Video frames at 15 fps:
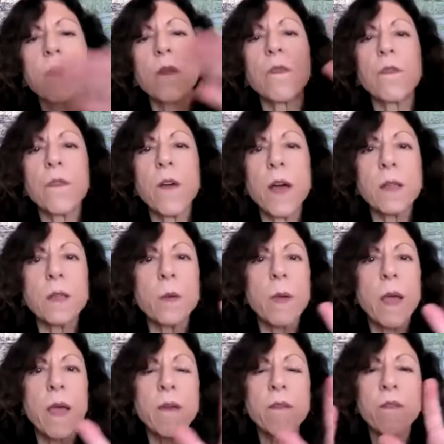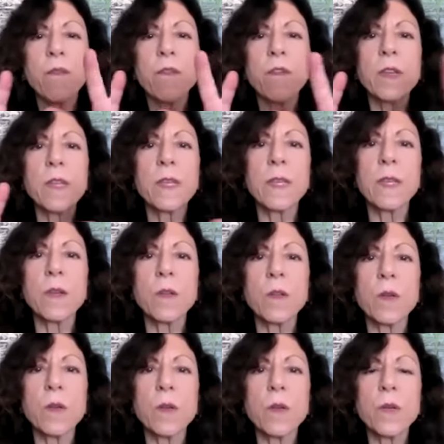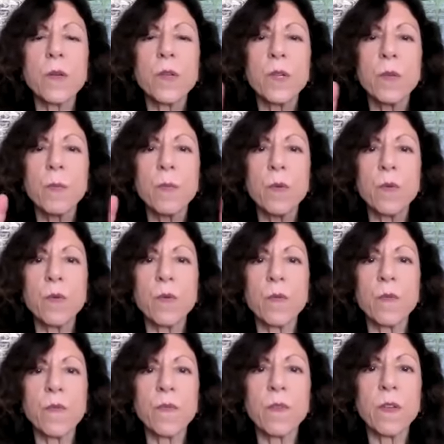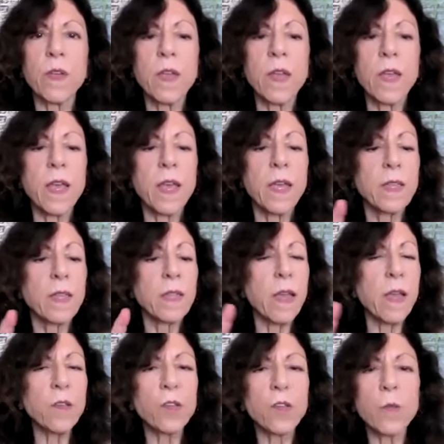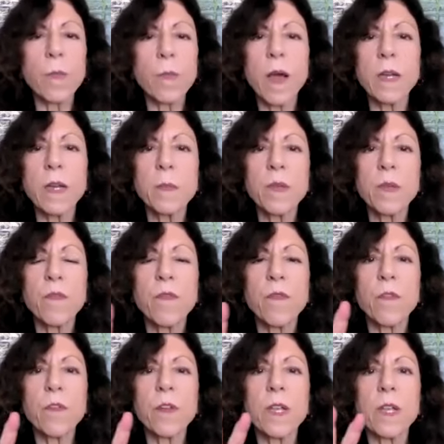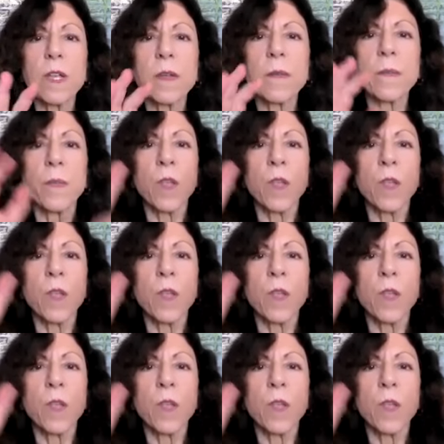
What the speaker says: follow every single urge to move and let your body be free.